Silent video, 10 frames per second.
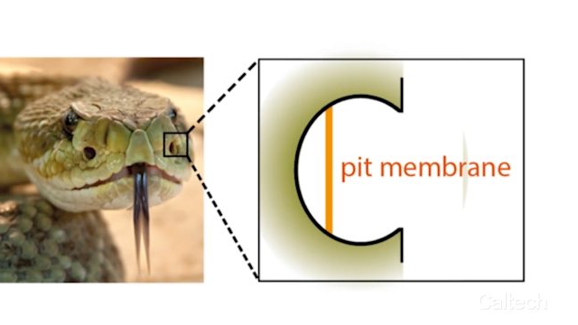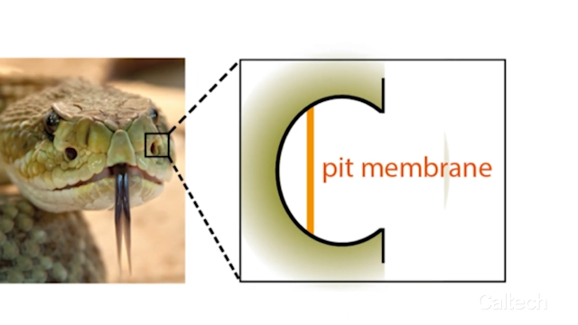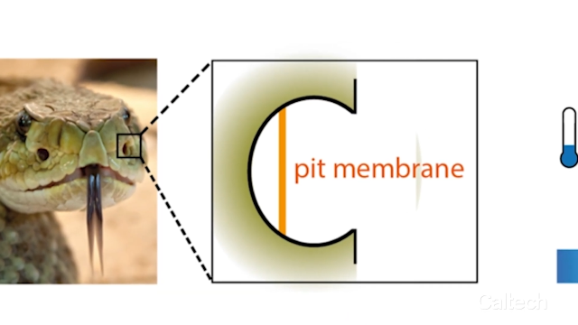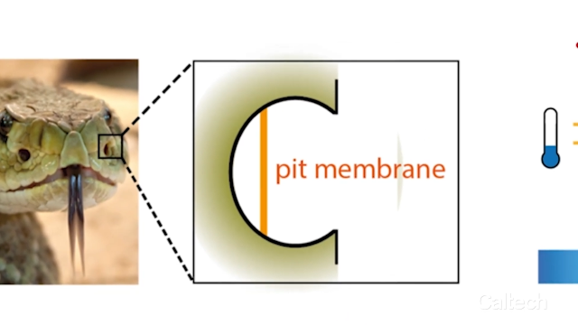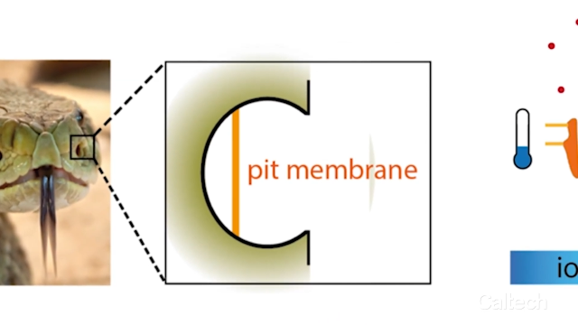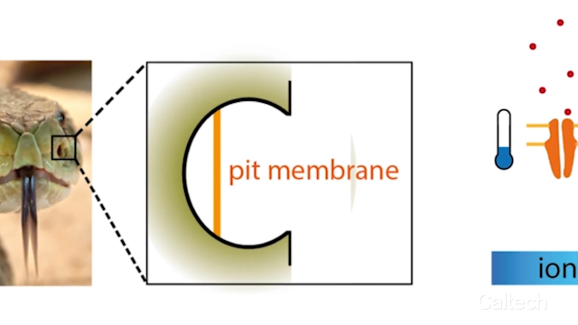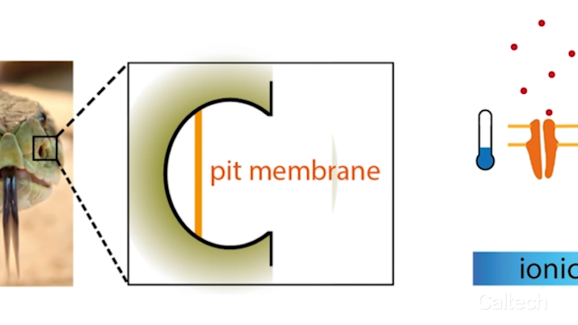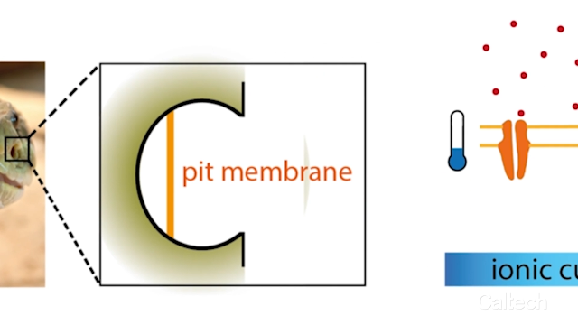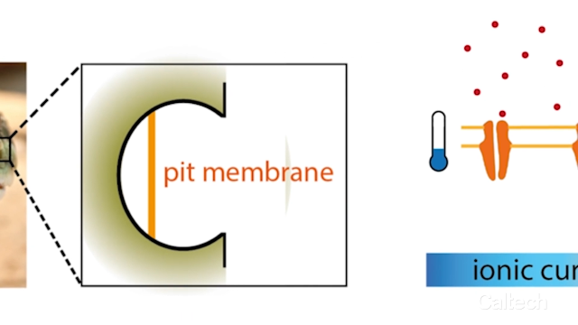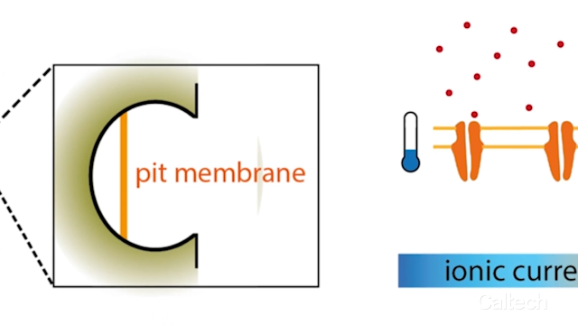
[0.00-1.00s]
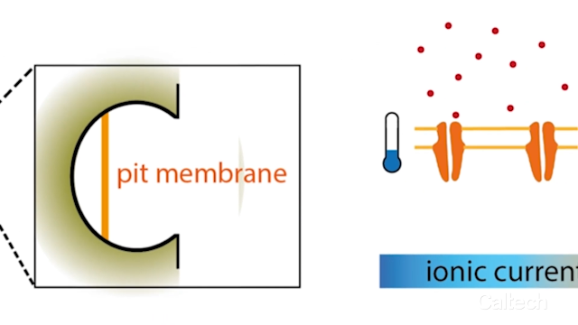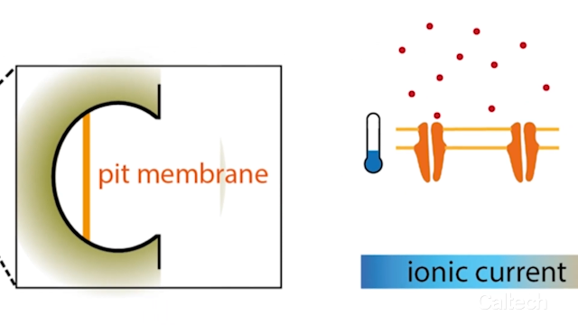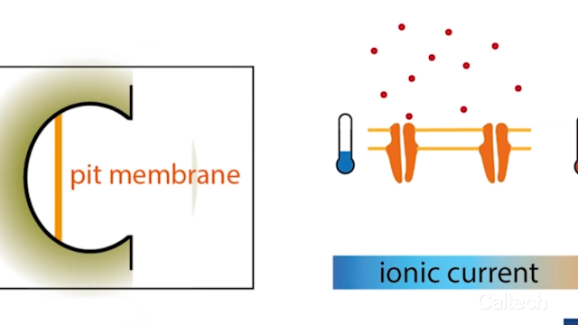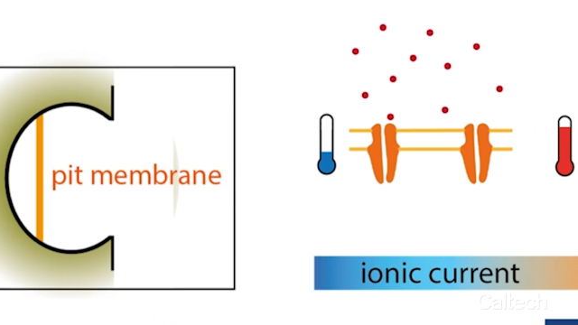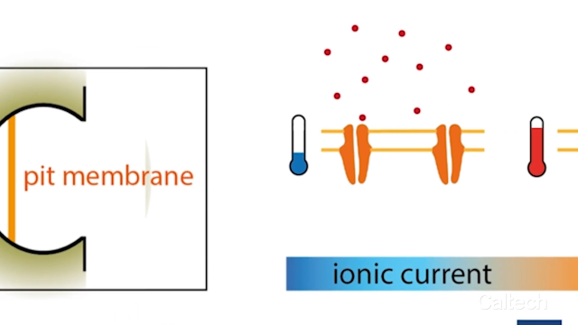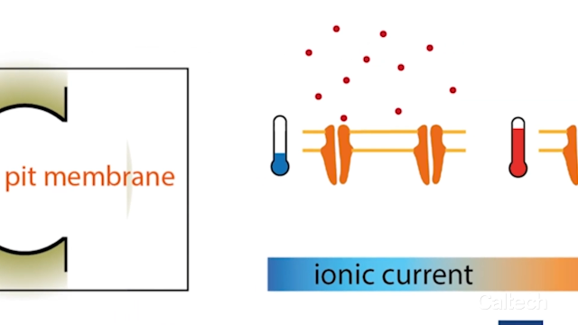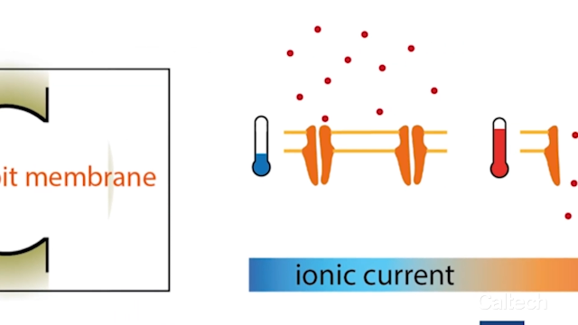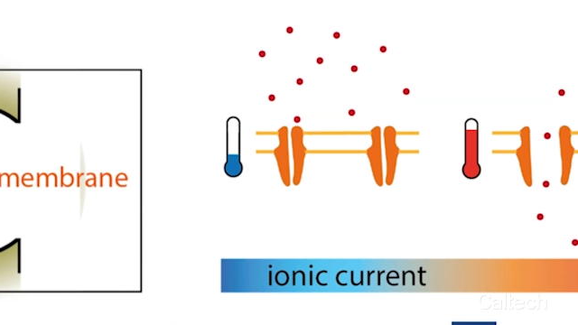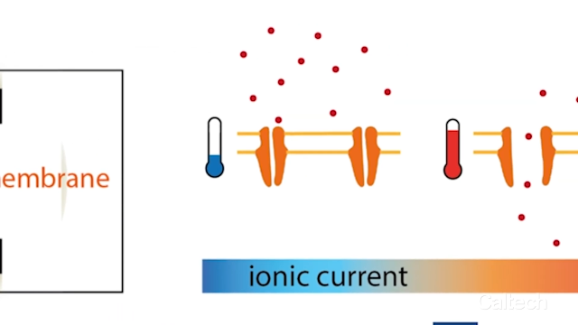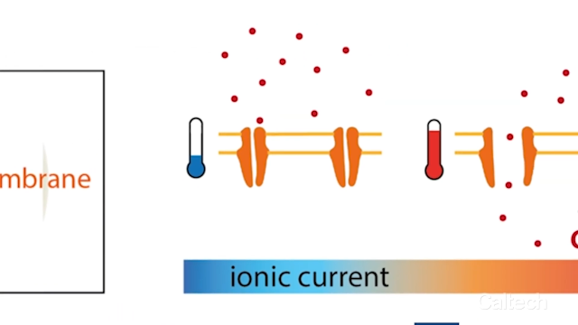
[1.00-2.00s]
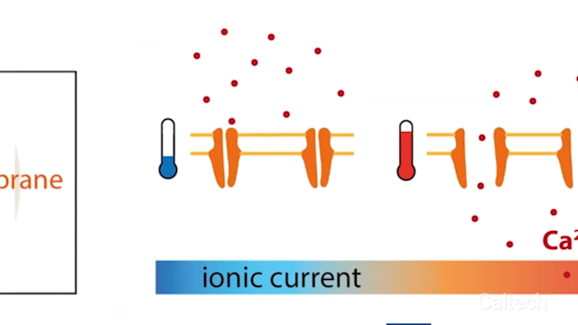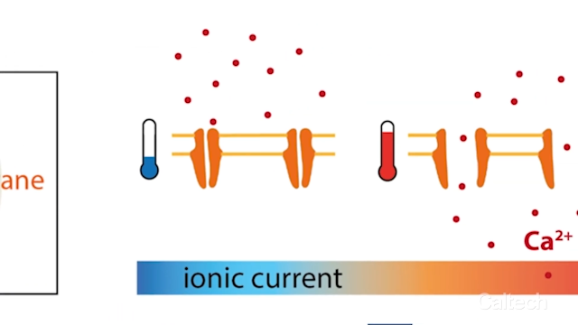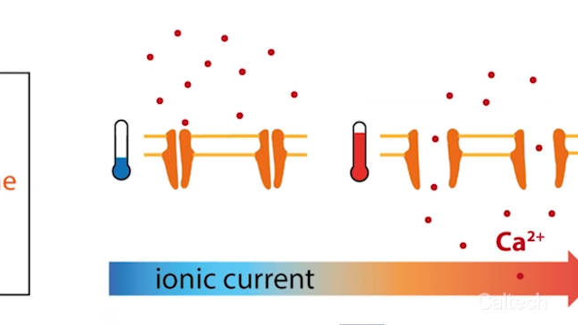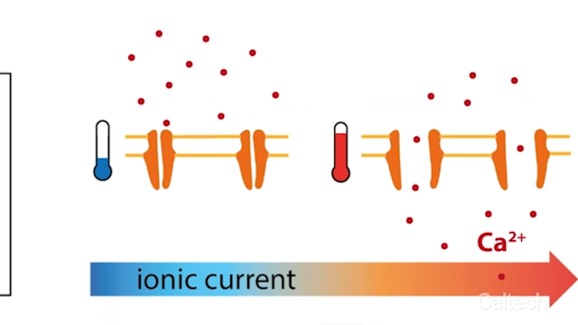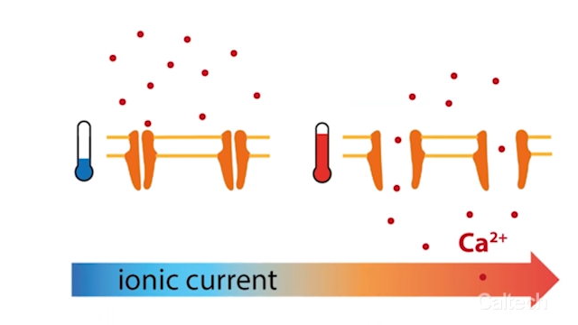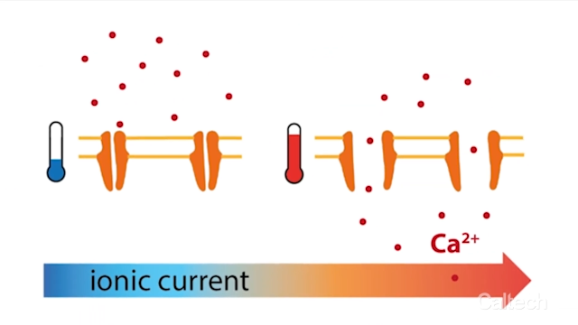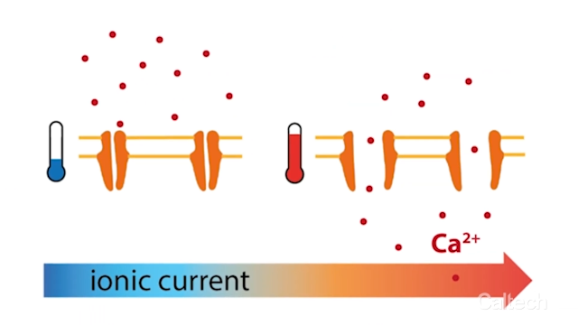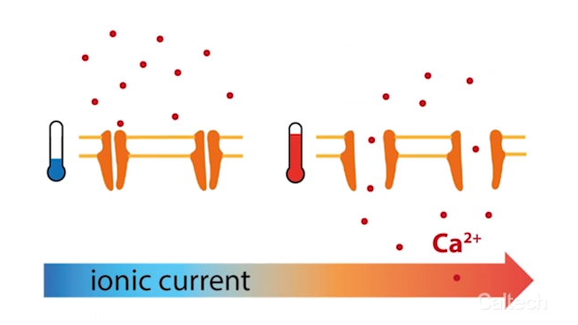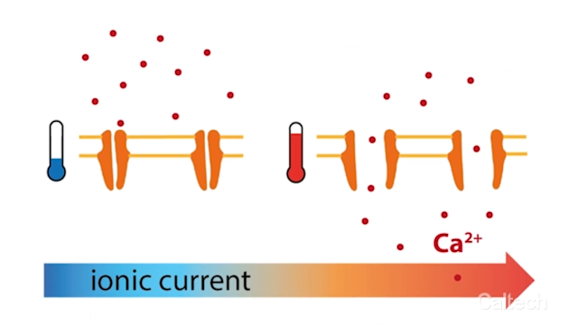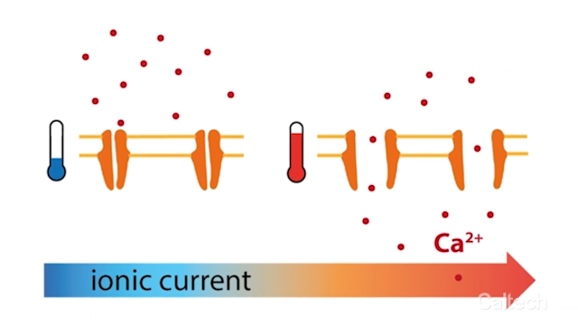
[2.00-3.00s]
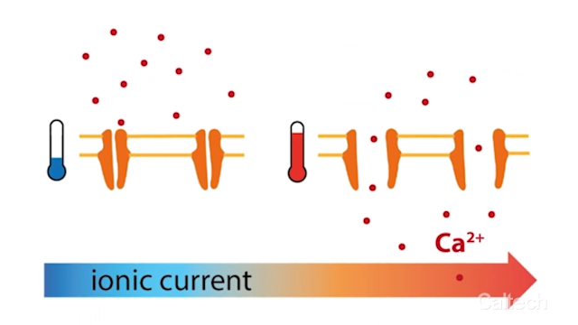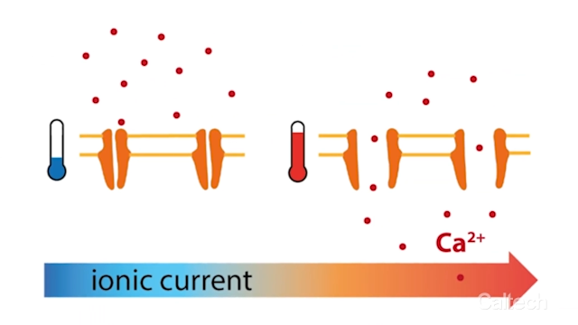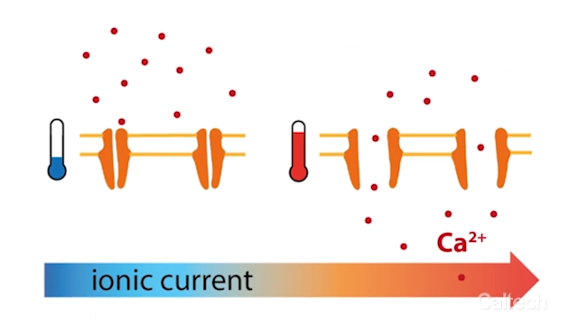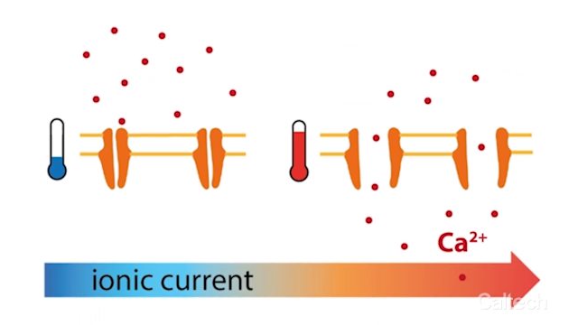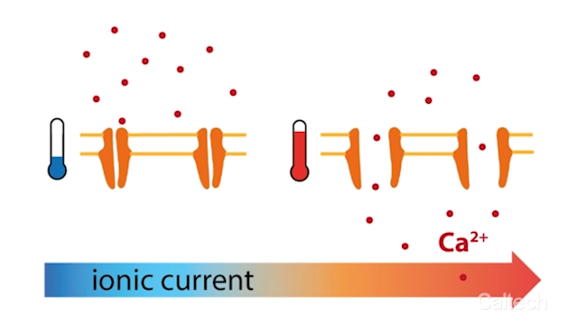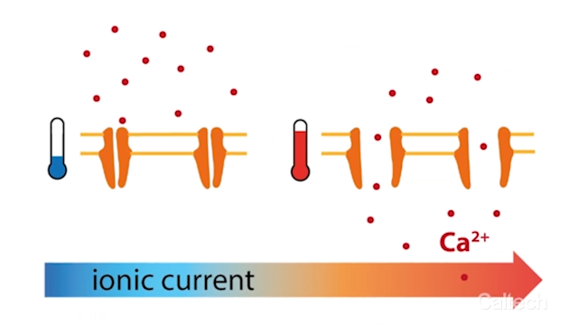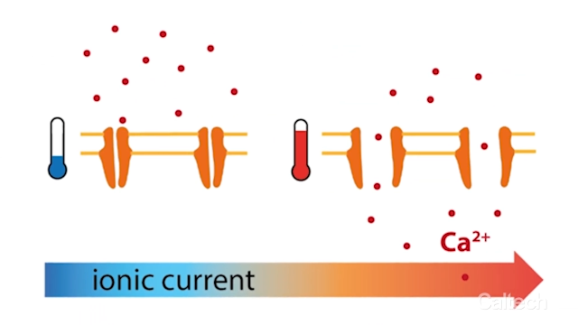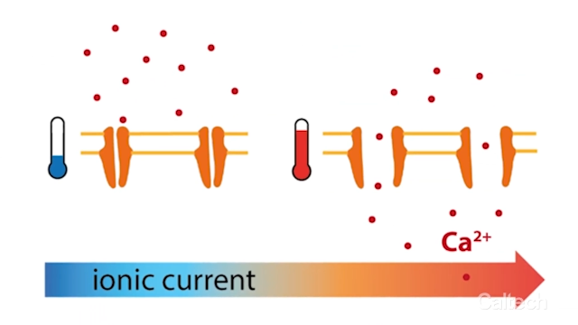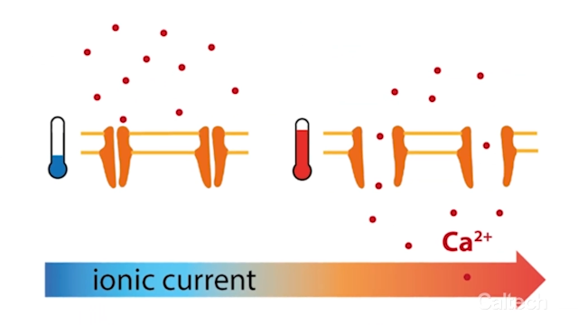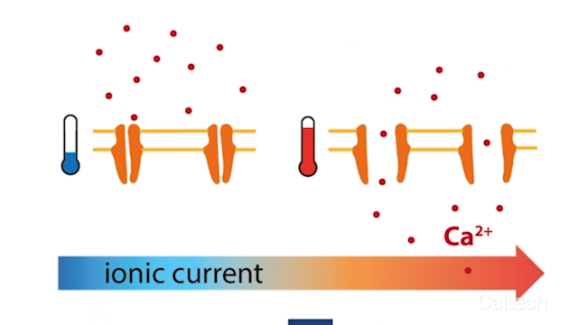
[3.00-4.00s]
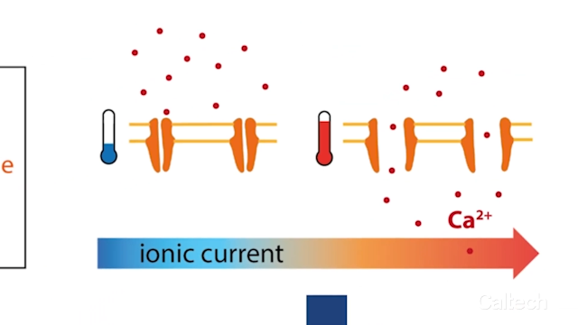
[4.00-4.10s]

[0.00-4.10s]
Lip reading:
(no speaker visible)